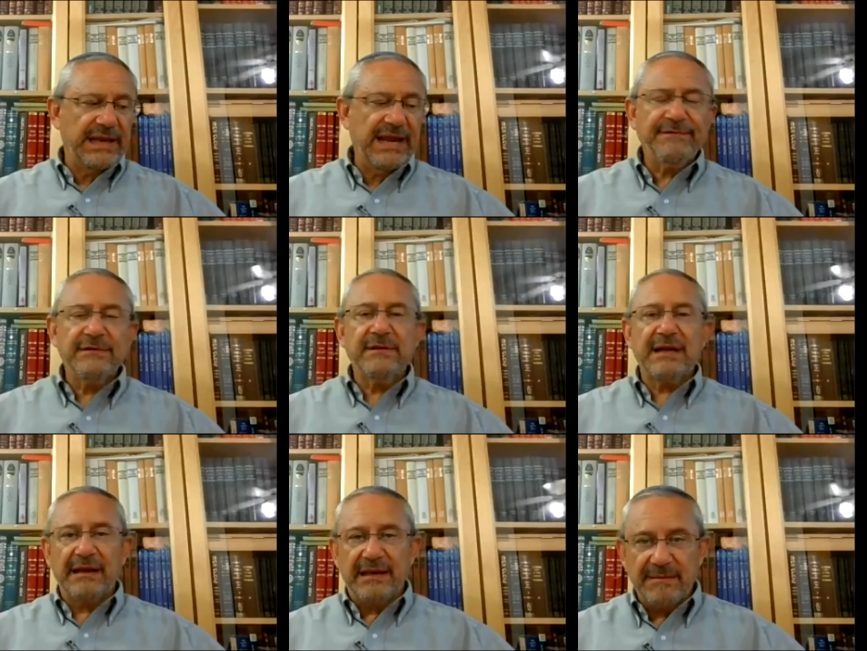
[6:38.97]
After the
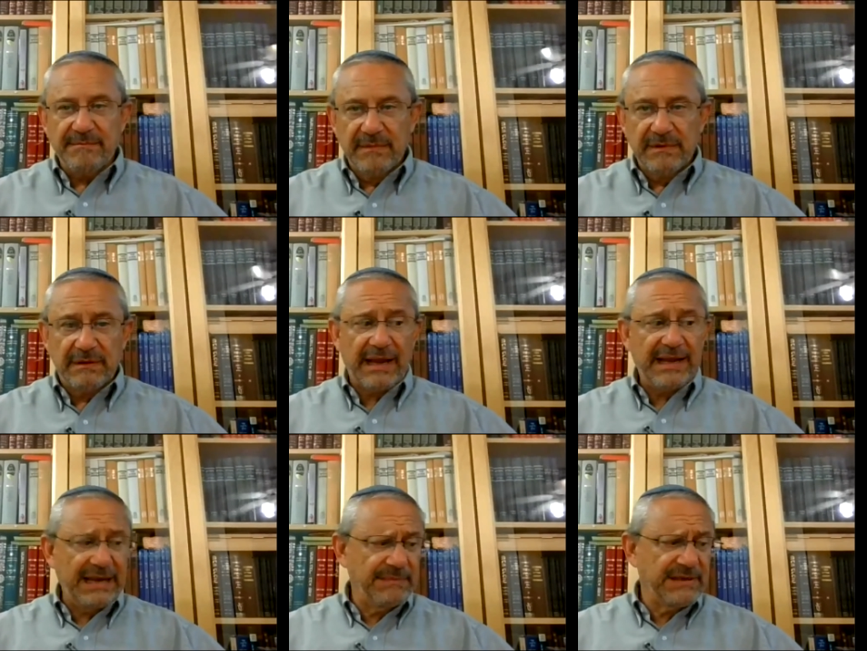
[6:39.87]
Chagim, I
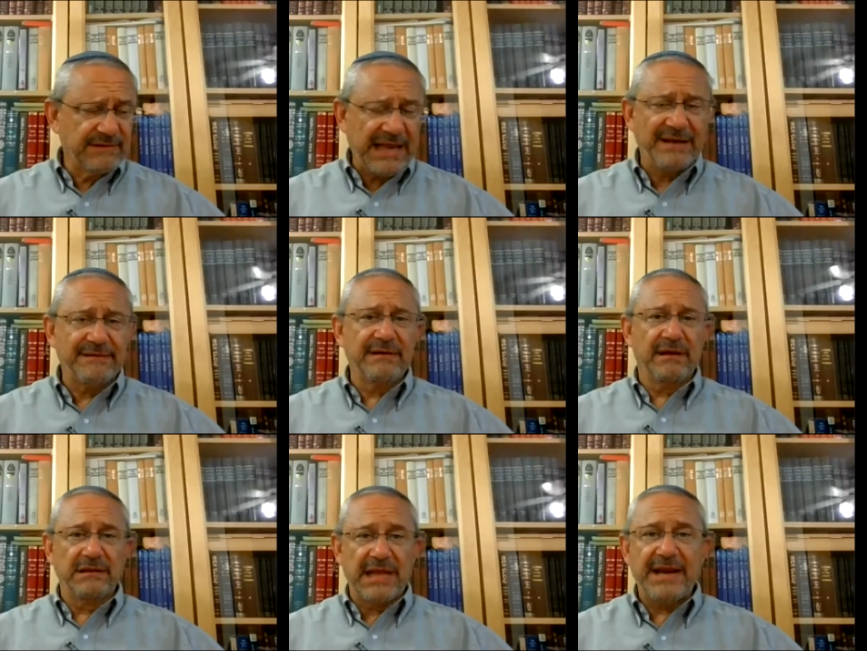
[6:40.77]
happened to have gotten
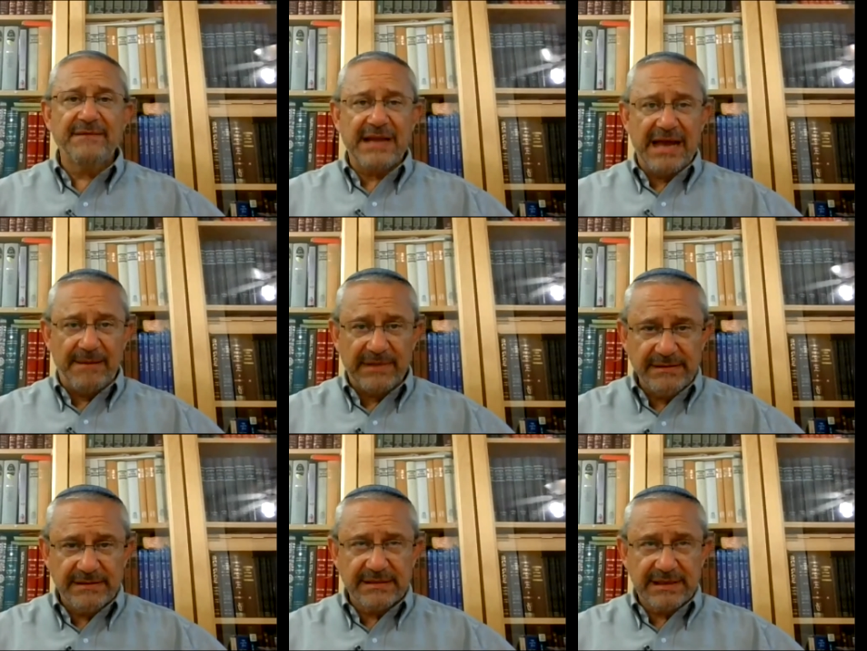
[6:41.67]
a lot of
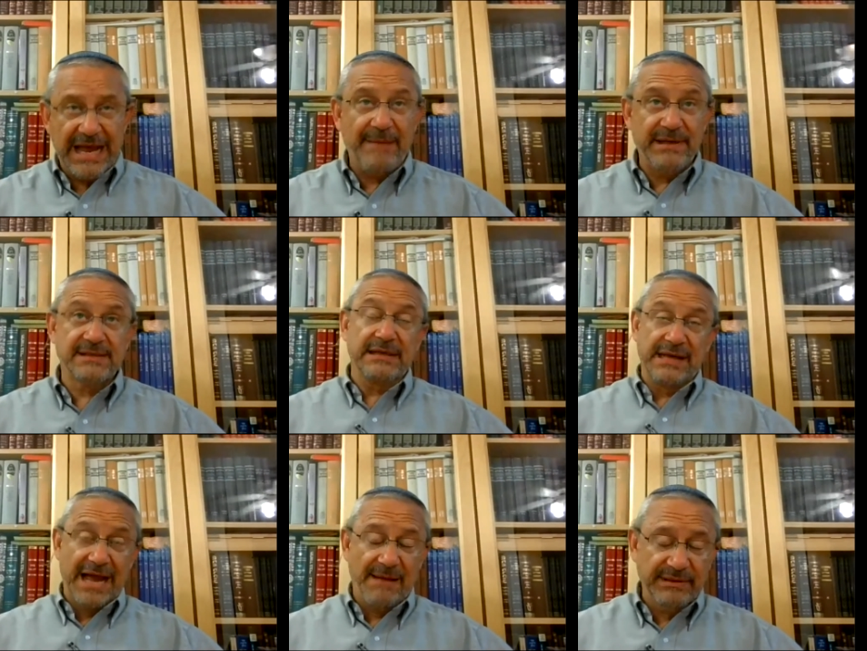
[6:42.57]
comments,
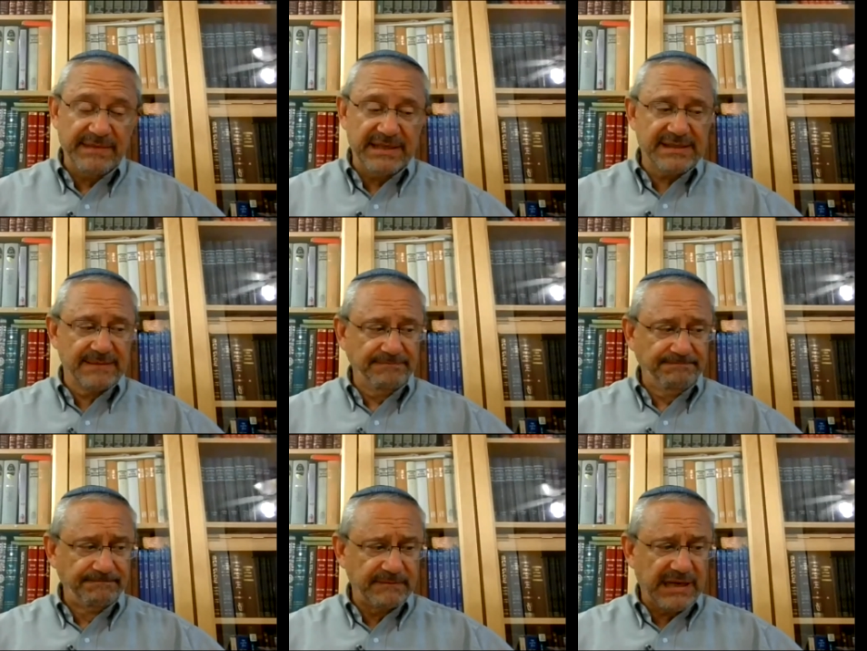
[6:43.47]
and compliments
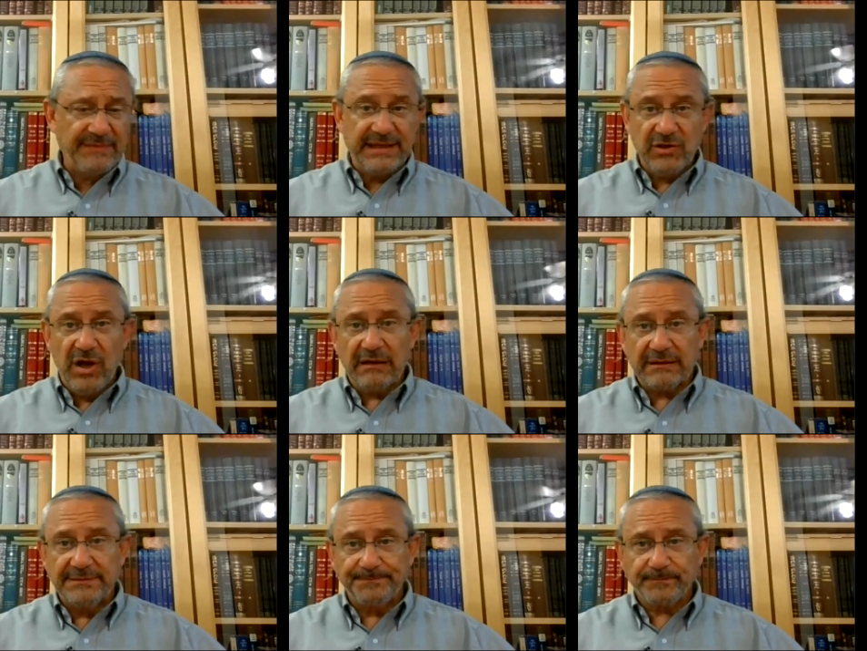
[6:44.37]
on that talk.